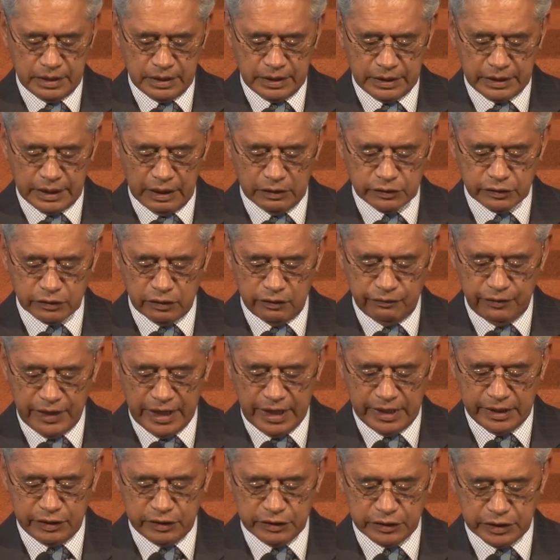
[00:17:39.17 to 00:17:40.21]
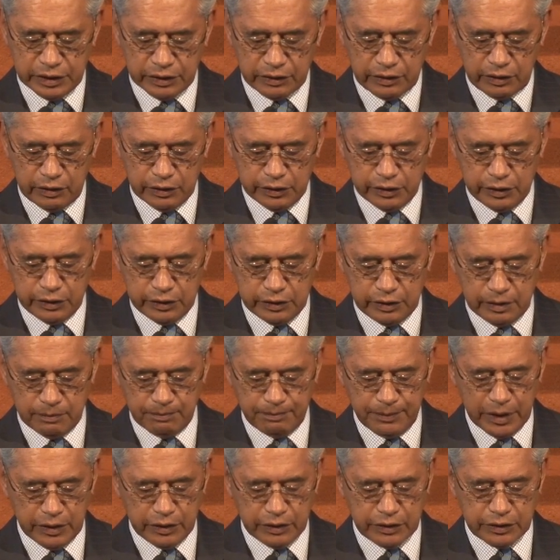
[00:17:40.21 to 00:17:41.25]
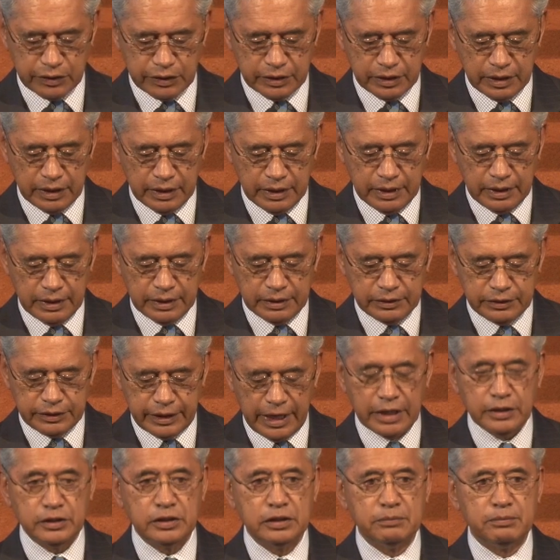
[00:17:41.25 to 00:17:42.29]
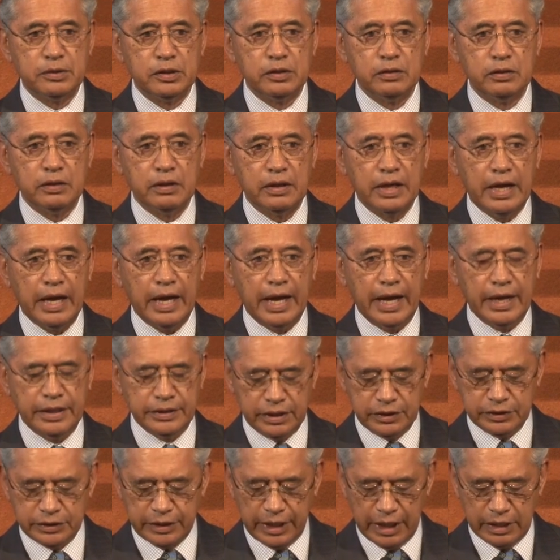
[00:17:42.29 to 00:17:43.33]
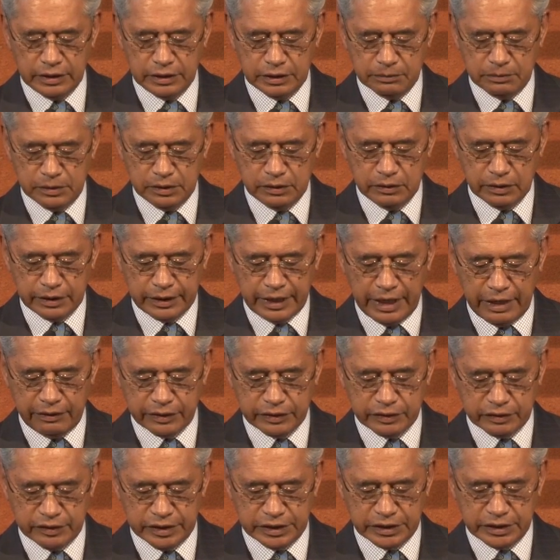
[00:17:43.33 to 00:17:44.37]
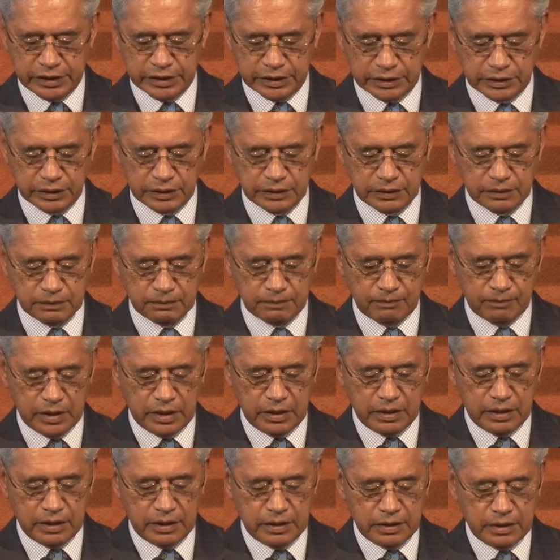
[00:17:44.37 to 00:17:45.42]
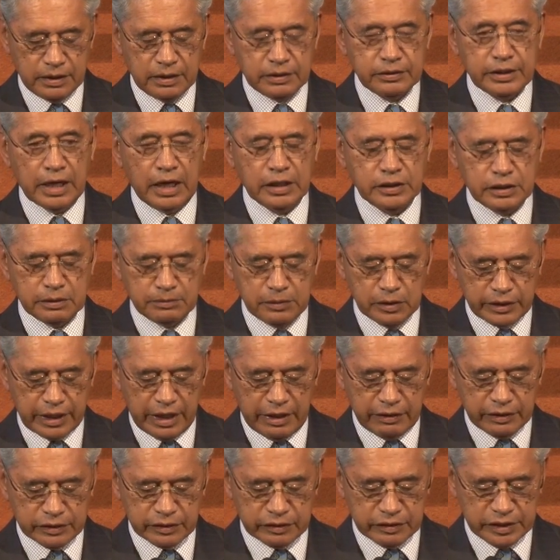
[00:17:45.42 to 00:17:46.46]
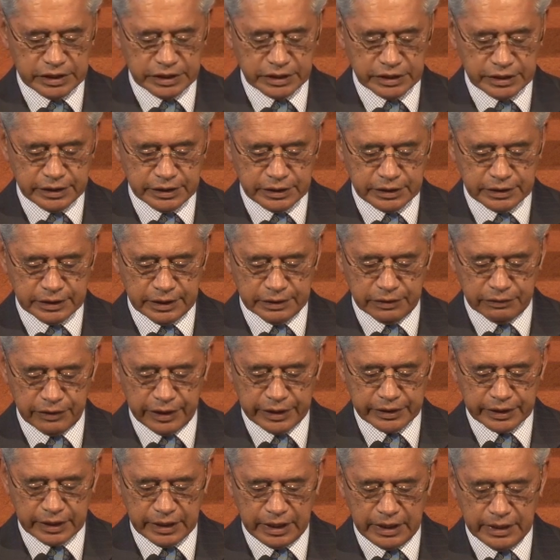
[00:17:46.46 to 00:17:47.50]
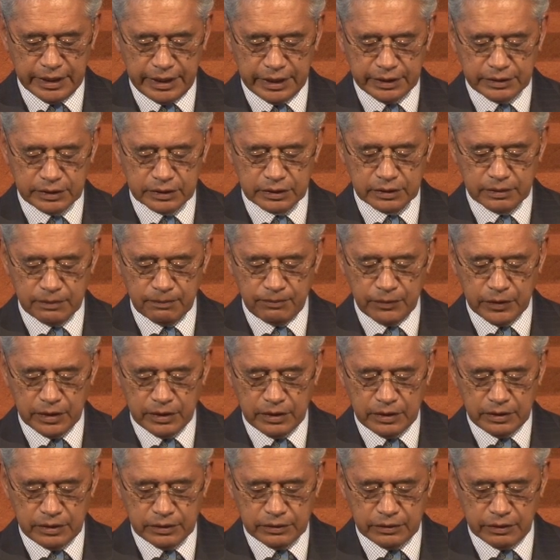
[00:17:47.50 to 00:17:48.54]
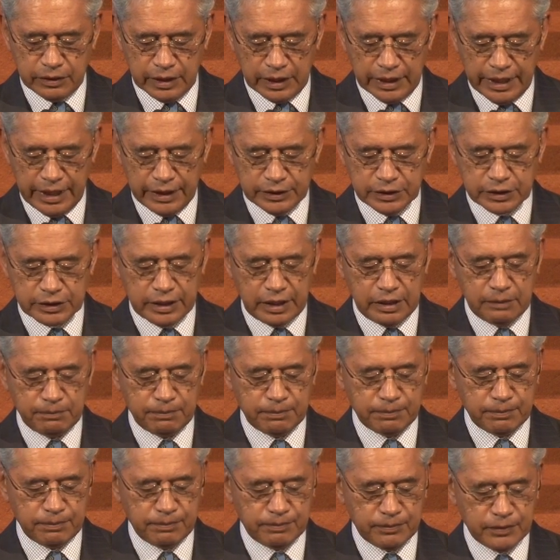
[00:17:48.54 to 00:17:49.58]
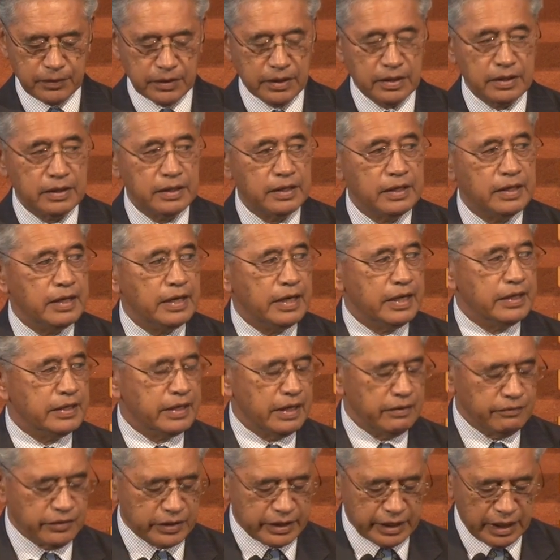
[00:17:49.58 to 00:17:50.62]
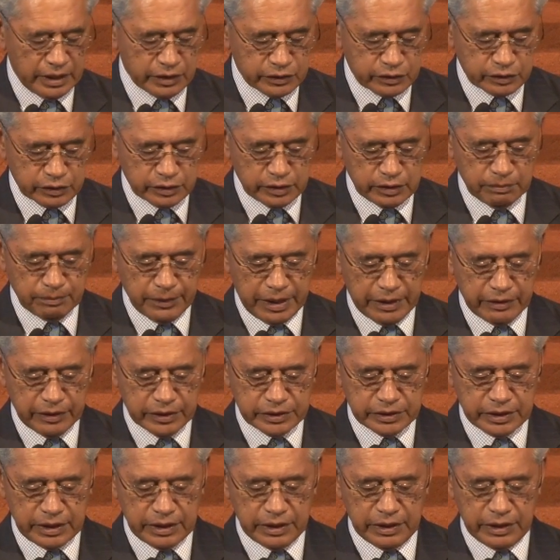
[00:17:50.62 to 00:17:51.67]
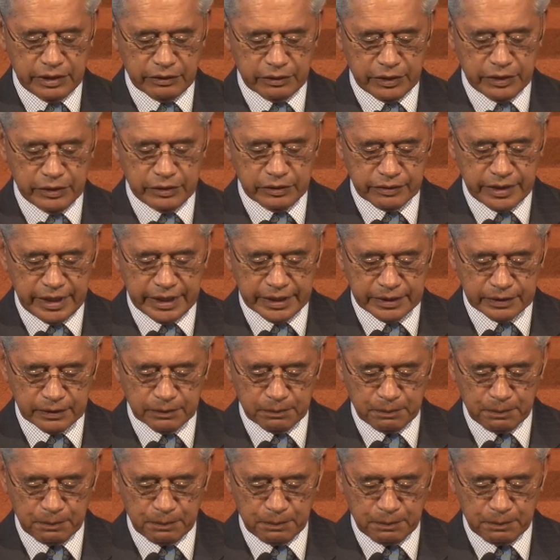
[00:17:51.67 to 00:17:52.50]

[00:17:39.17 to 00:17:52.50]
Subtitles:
Cultural values include both tangible and intangible characteristics. Tangible characteristics are directly linked to the landscape and have cultural merit in their own right,